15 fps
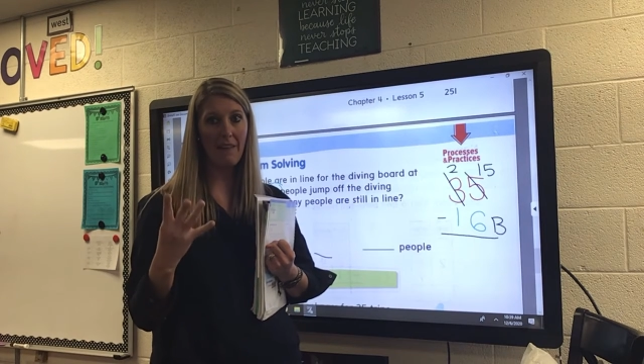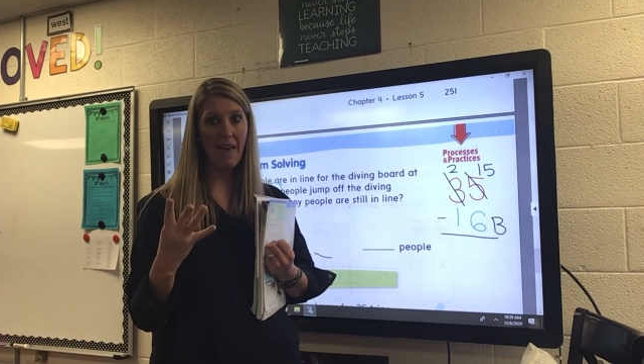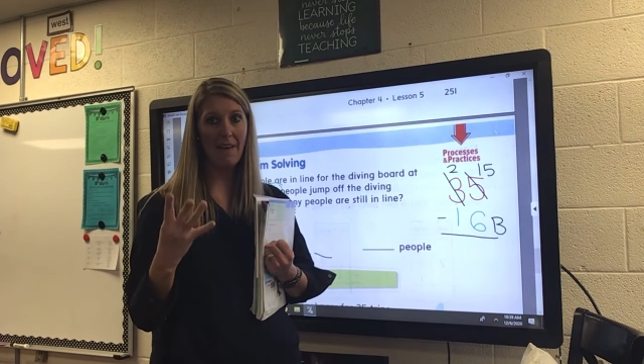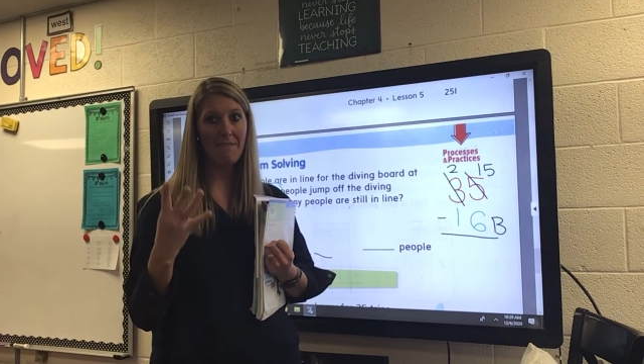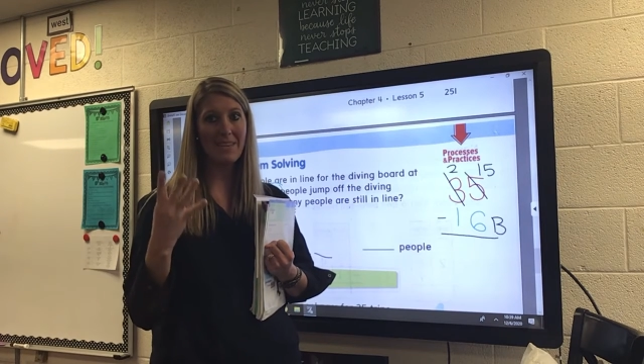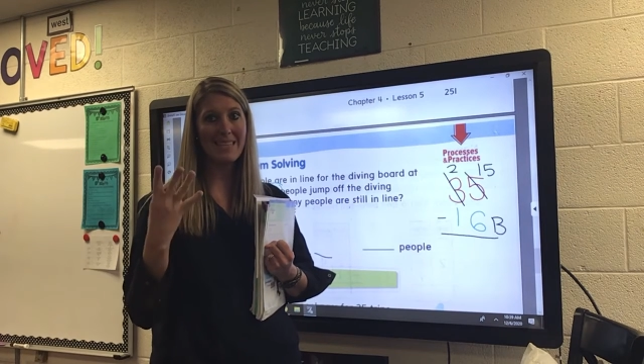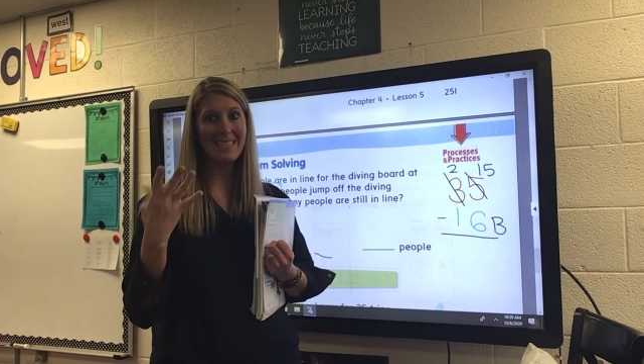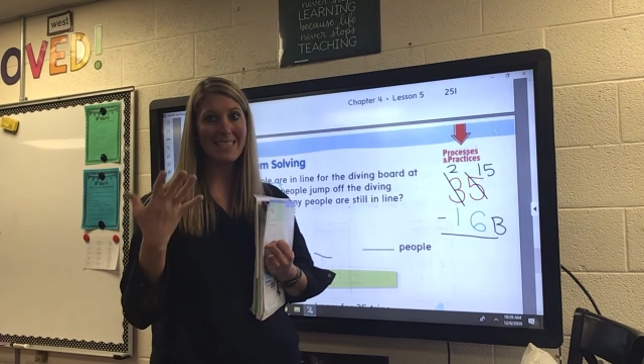
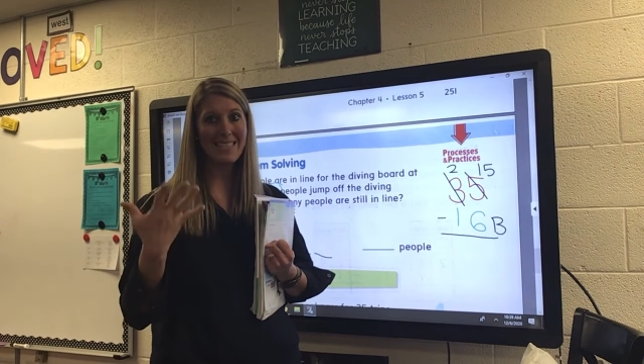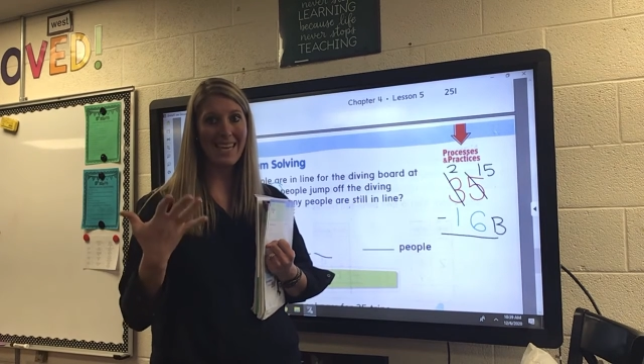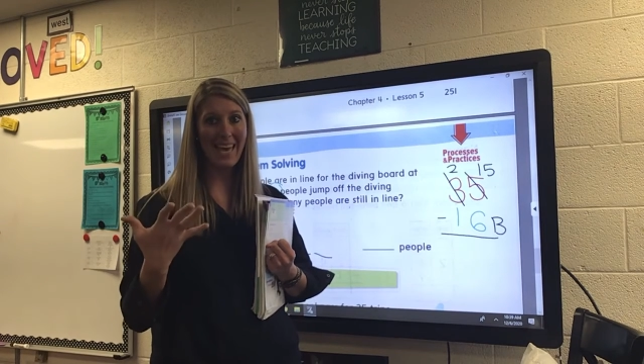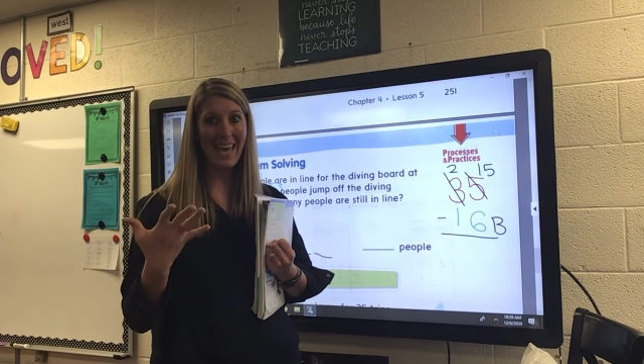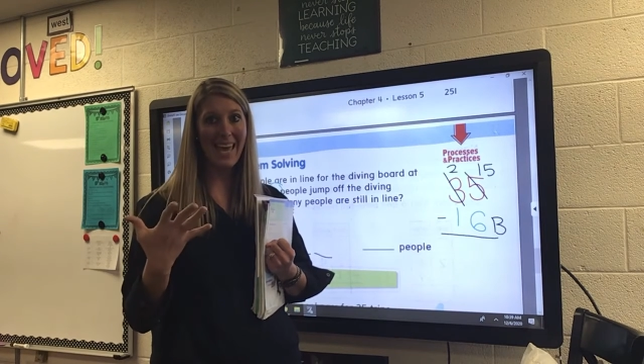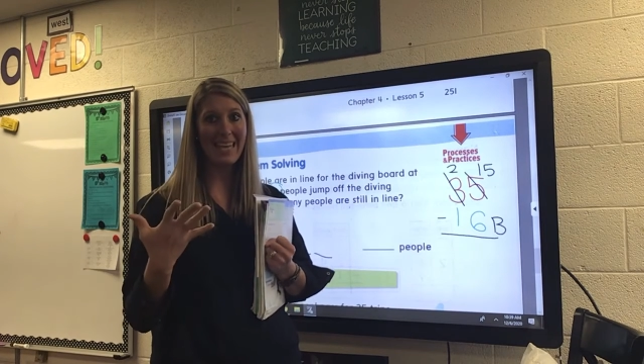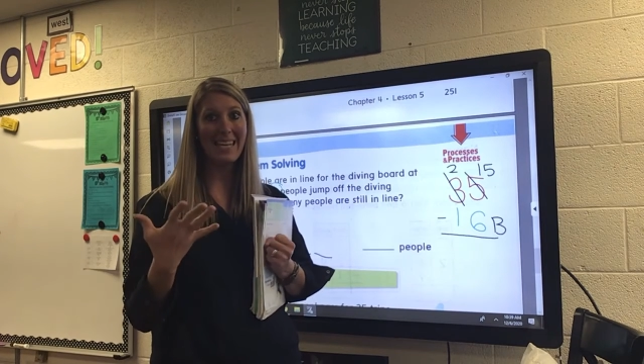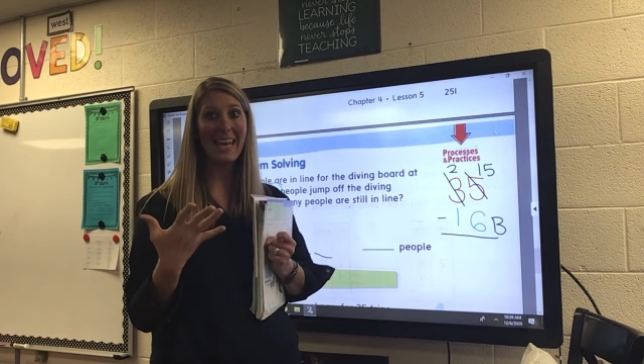11,
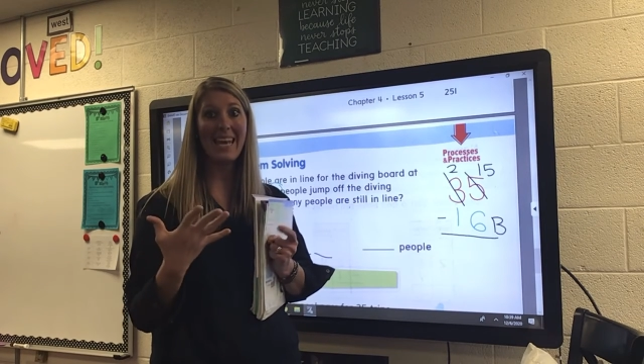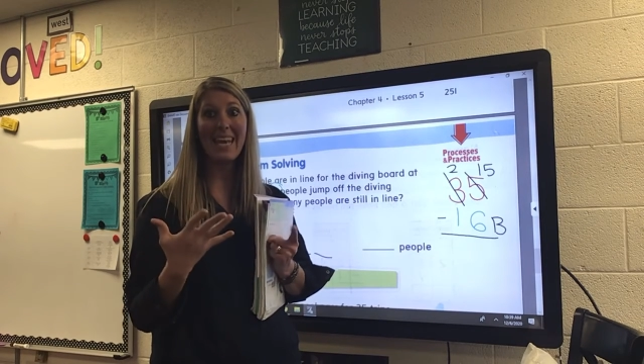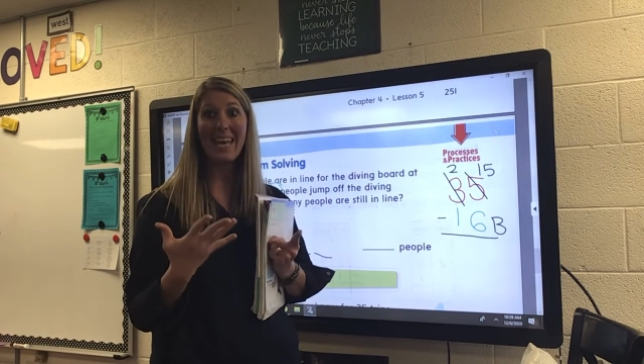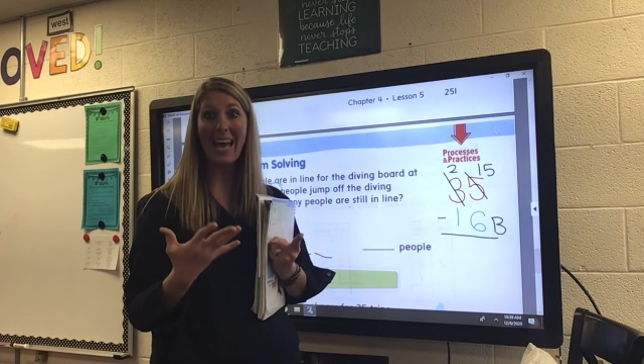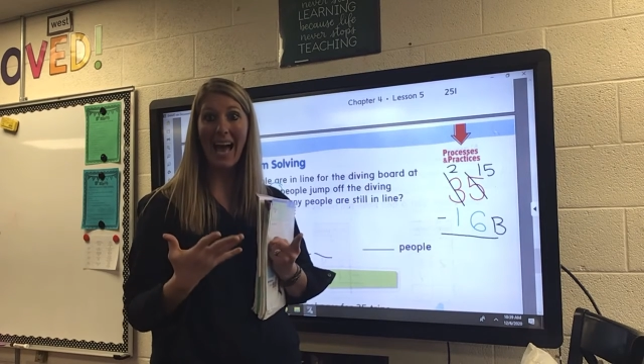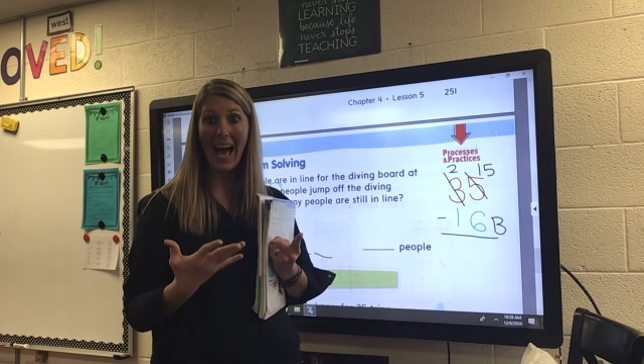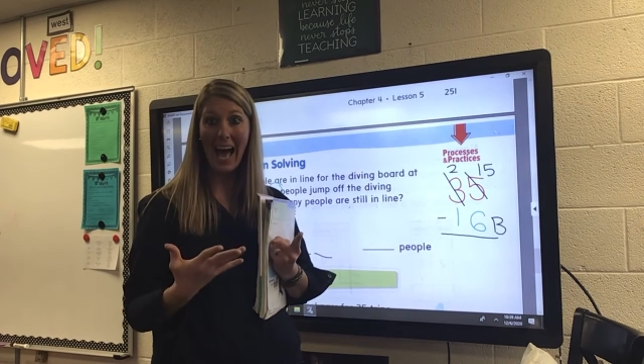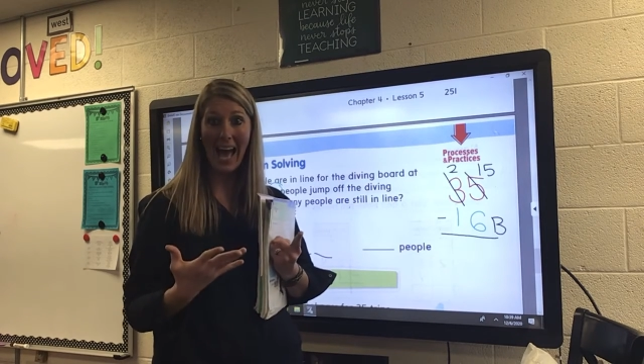10,
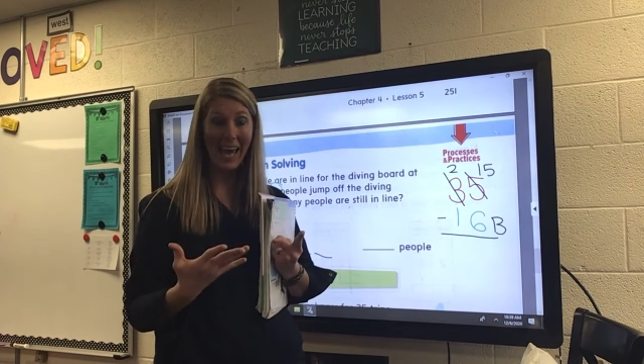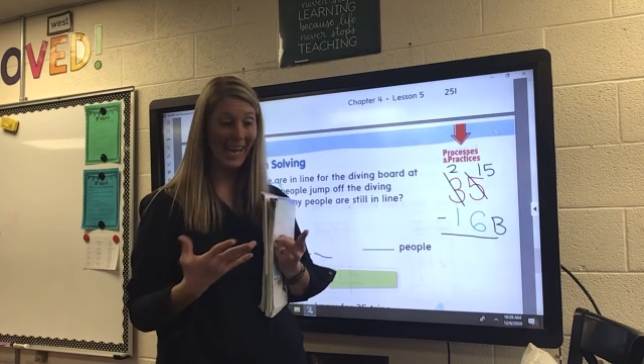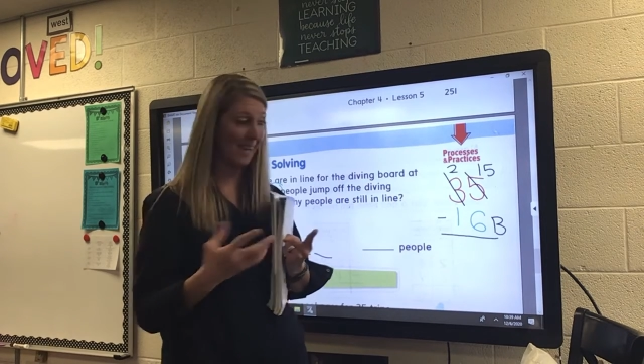9.